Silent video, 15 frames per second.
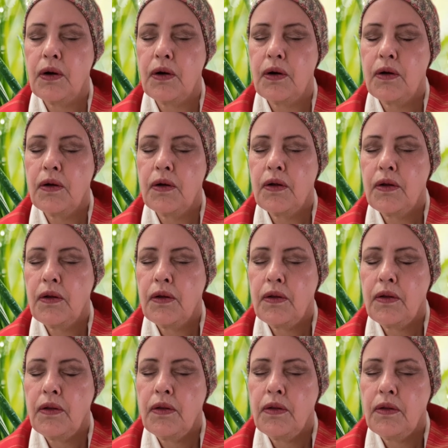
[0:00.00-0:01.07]

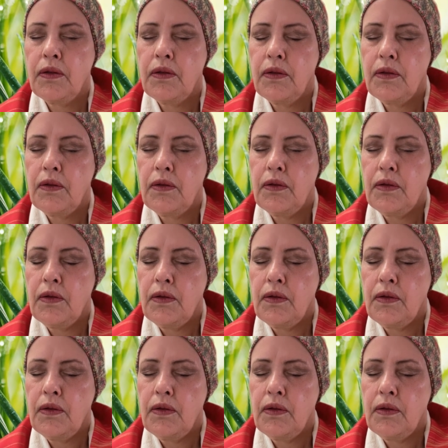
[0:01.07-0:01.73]
(silence)